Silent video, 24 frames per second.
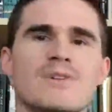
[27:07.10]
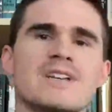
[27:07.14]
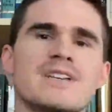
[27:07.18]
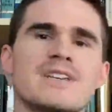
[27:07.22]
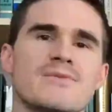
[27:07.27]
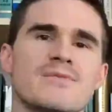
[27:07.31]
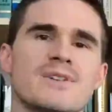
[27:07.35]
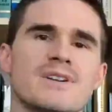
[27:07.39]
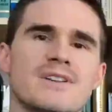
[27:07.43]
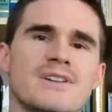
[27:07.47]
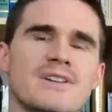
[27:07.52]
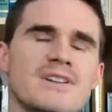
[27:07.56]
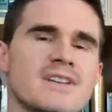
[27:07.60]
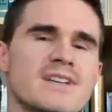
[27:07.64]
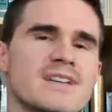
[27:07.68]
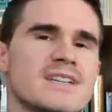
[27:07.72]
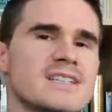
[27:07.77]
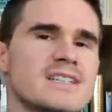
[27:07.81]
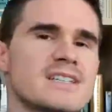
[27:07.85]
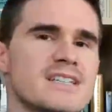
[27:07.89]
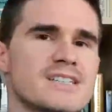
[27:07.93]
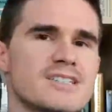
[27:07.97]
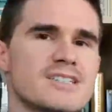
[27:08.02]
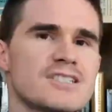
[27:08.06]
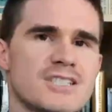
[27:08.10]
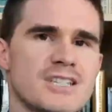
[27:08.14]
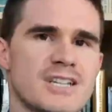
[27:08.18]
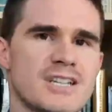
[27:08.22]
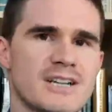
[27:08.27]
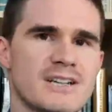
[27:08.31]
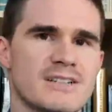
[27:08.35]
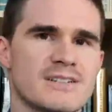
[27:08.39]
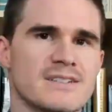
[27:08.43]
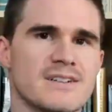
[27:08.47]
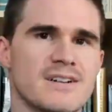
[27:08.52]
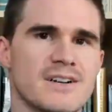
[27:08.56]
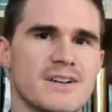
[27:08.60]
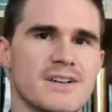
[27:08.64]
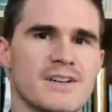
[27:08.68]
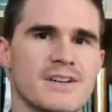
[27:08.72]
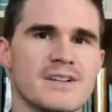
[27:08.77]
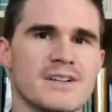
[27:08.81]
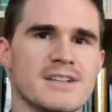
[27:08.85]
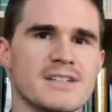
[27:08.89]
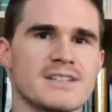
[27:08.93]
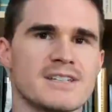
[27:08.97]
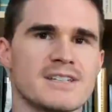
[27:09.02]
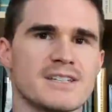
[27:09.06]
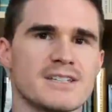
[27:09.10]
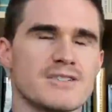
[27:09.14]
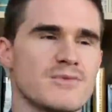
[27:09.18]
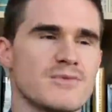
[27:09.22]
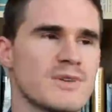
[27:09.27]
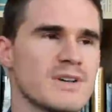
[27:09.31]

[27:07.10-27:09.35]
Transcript: what are you going to teach there? Are you going to teach